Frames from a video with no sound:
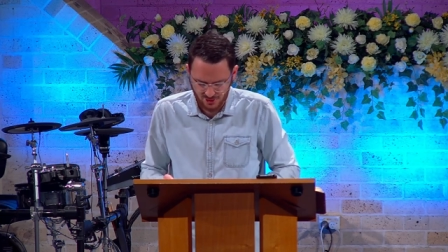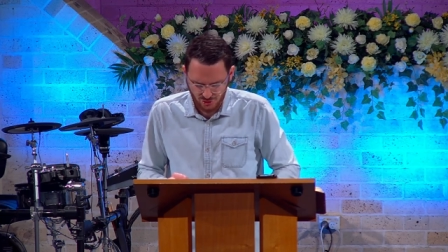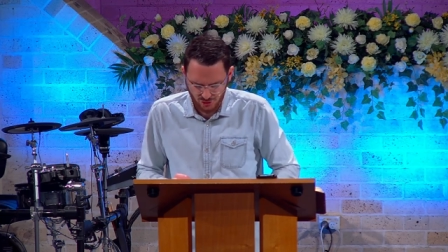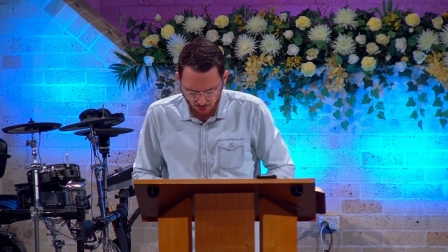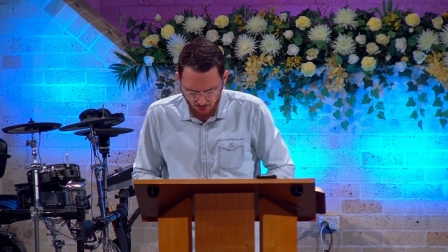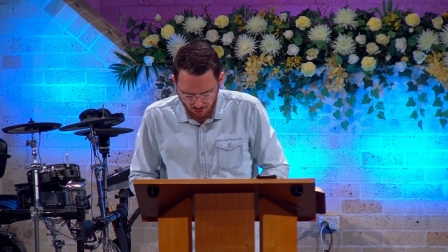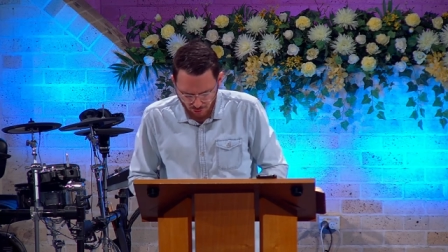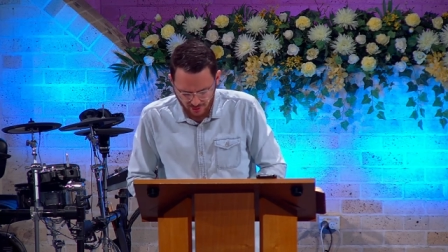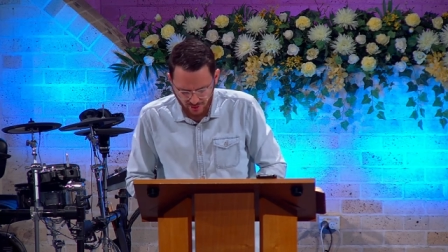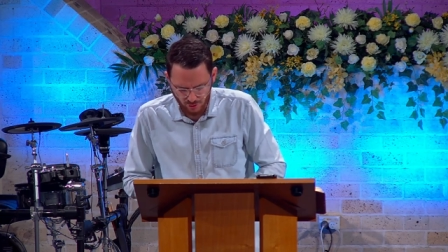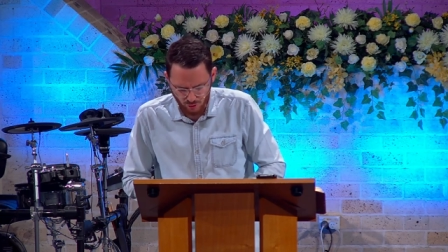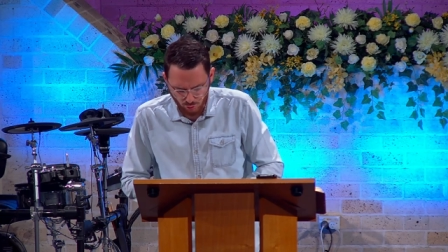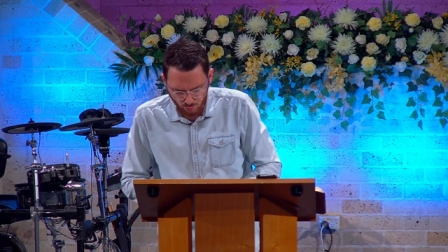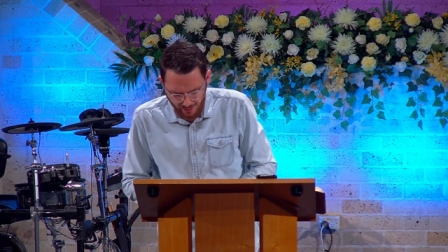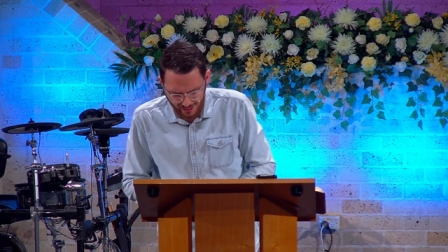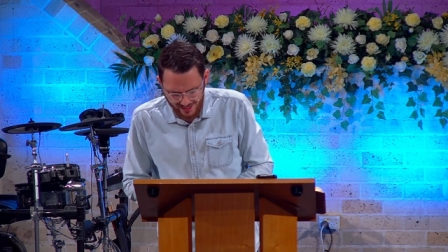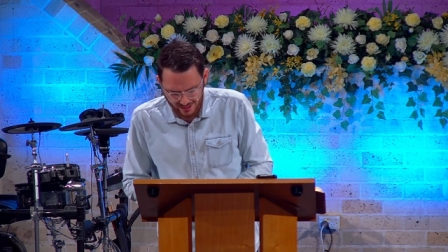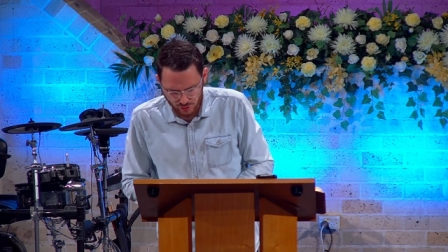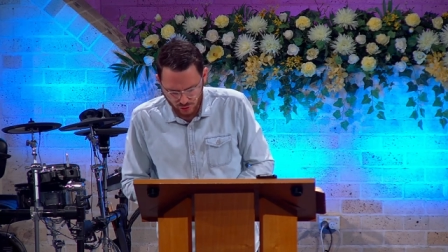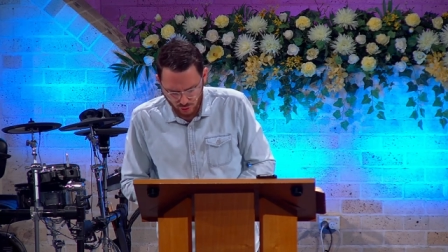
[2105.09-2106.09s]
"So the
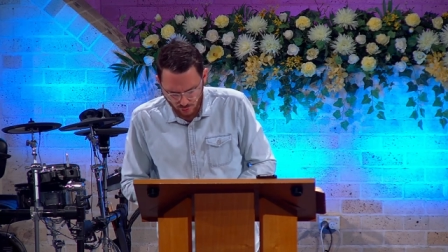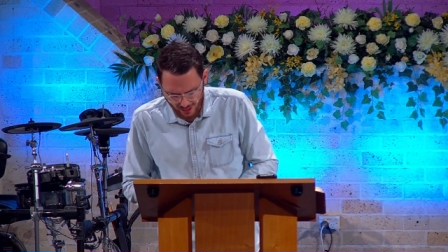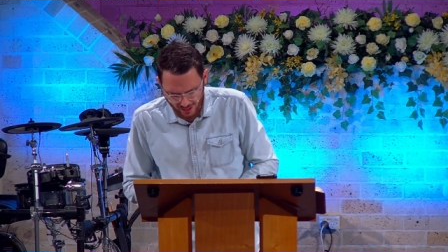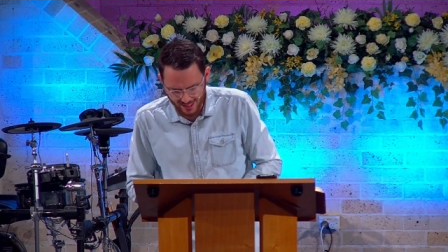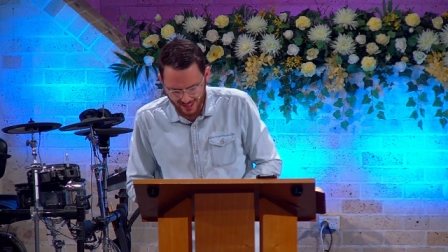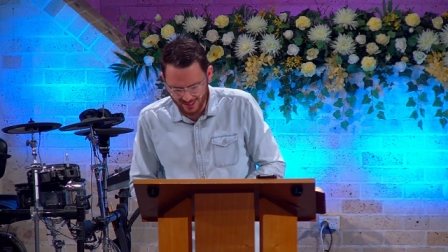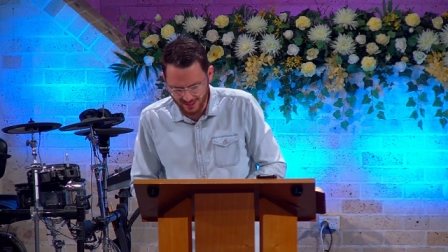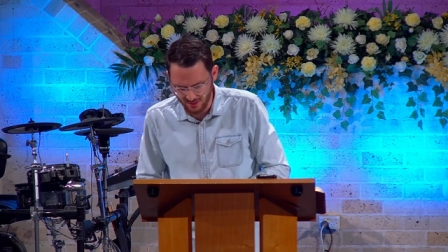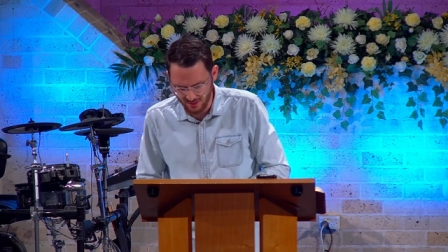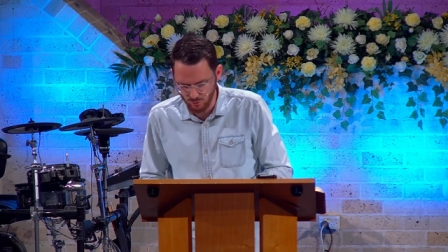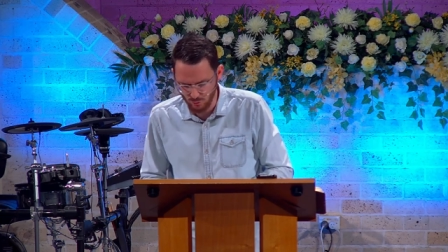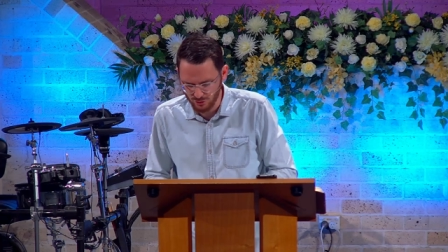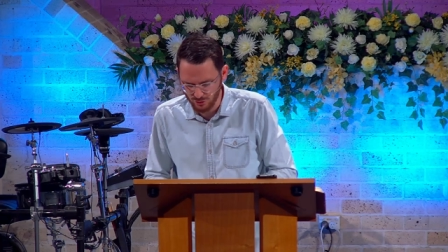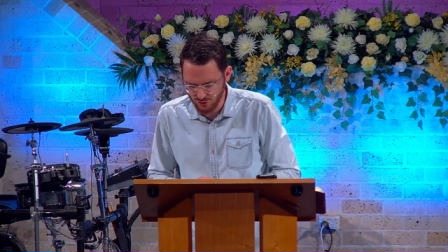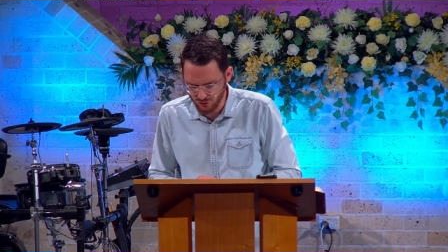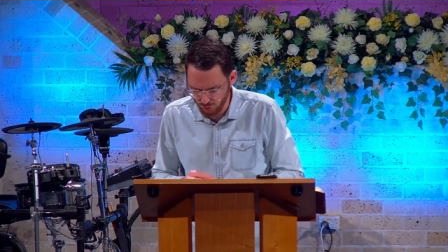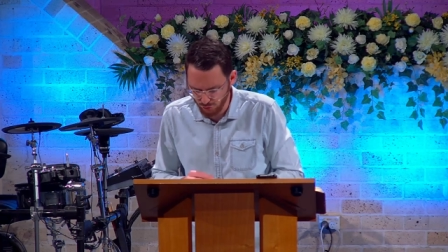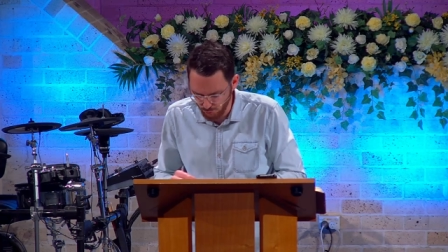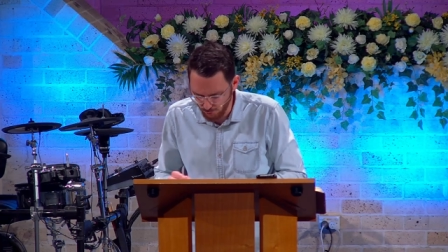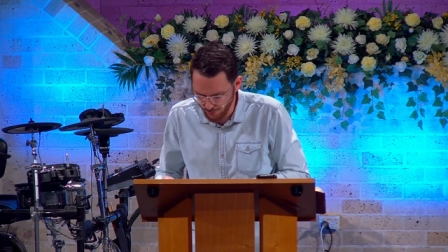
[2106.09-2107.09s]
great dragon
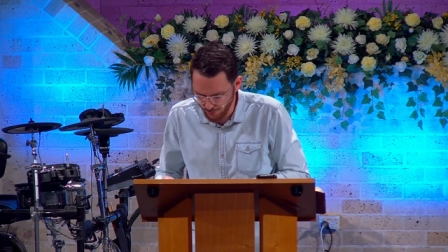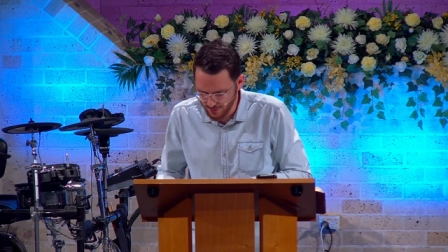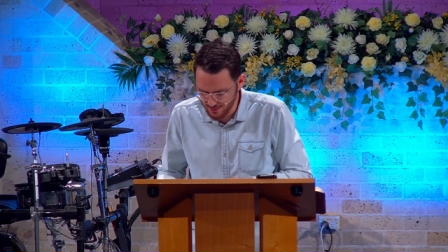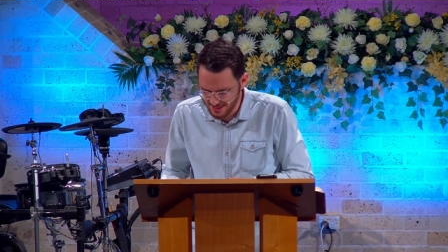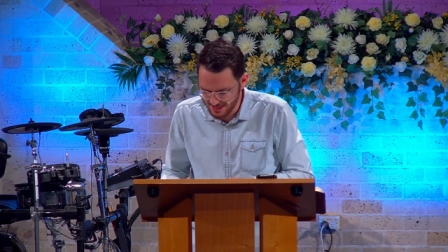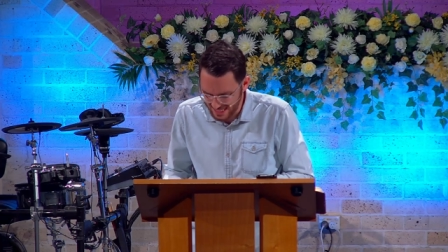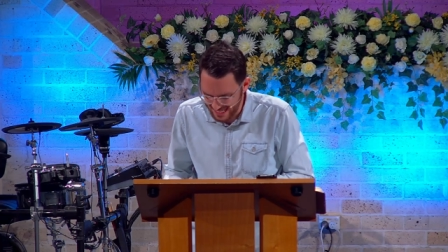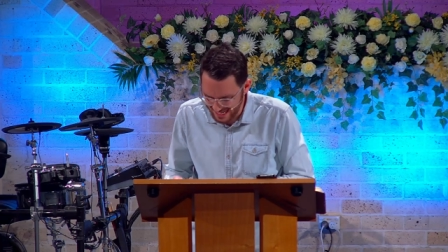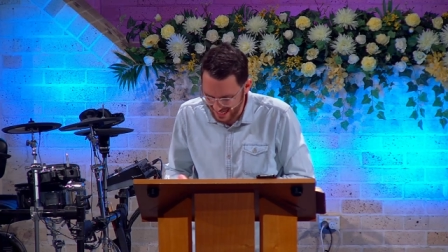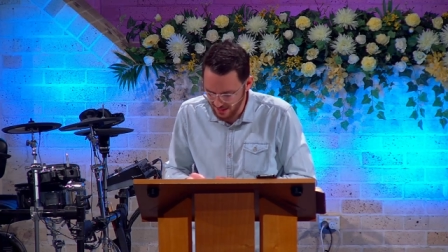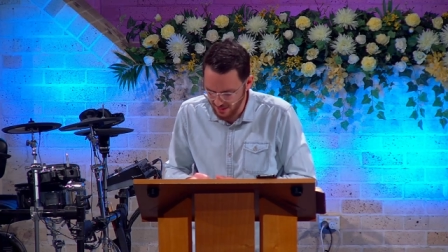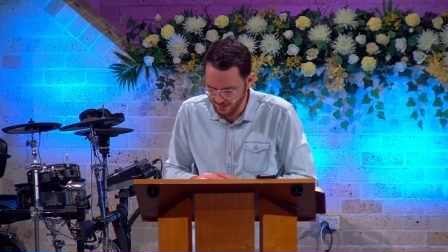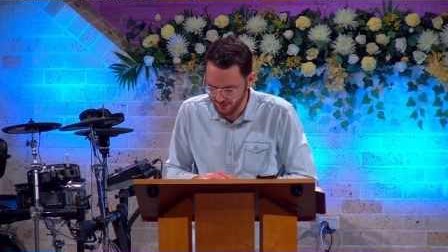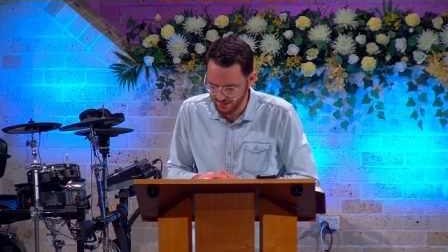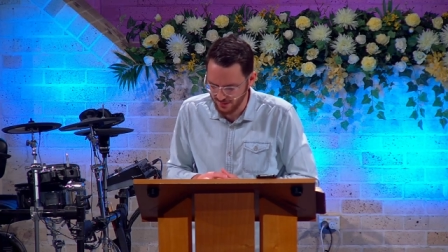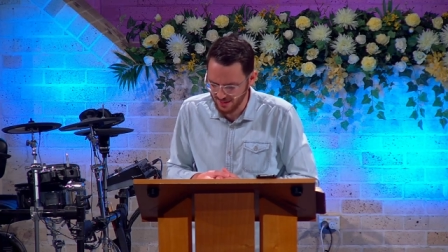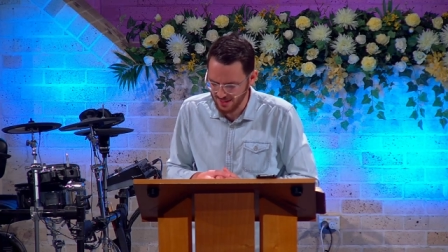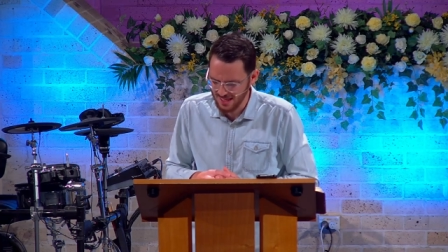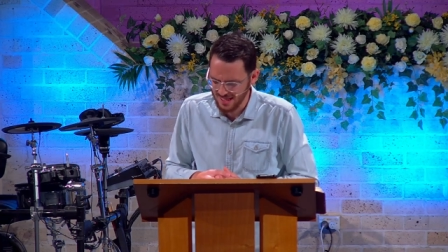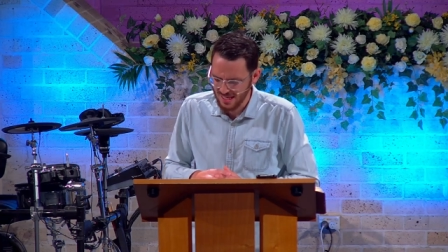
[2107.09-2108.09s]
was thrown
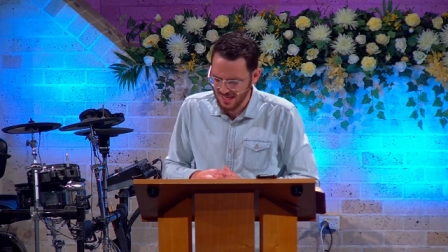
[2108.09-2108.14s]
down,